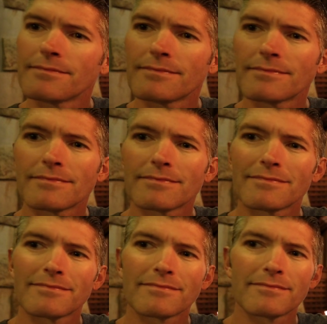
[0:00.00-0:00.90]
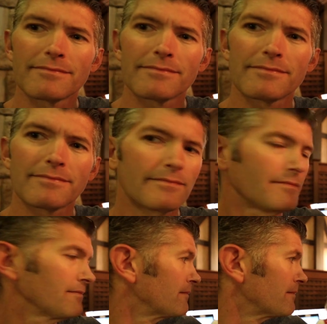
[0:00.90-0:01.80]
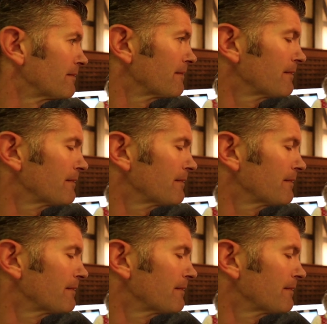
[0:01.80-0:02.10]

The person shown says nothing.